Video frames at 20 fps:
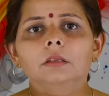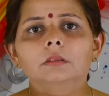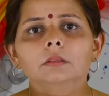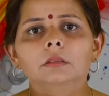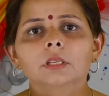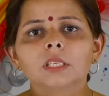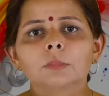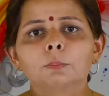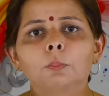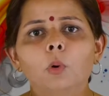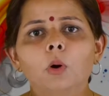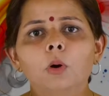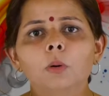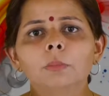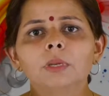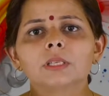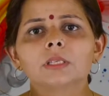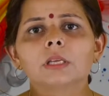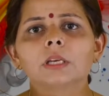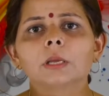This poem
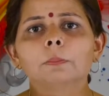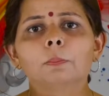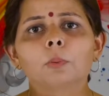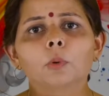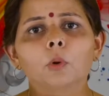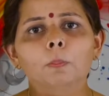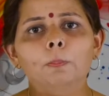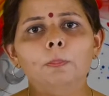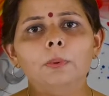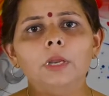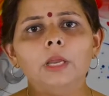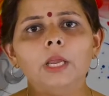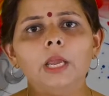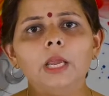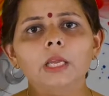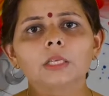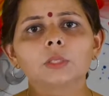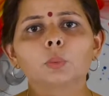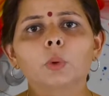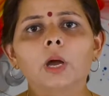is an
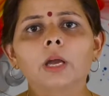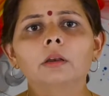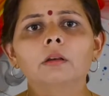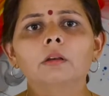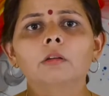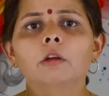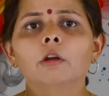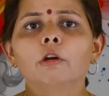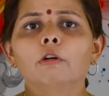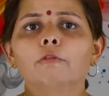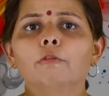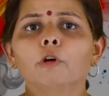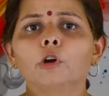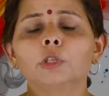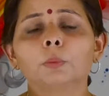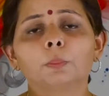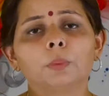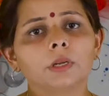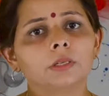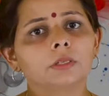appropriate one for
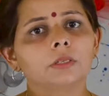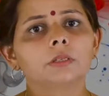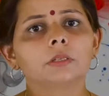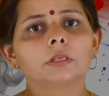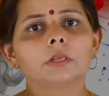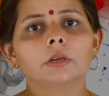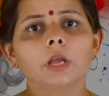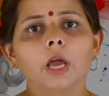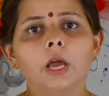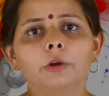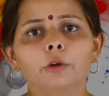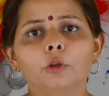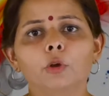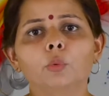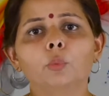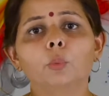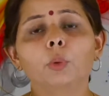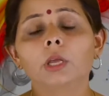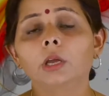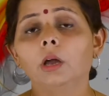the present
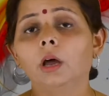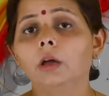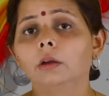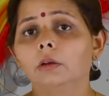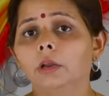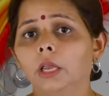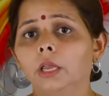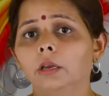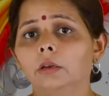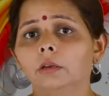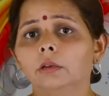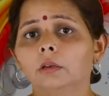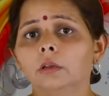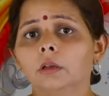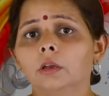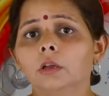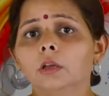scenario we are in.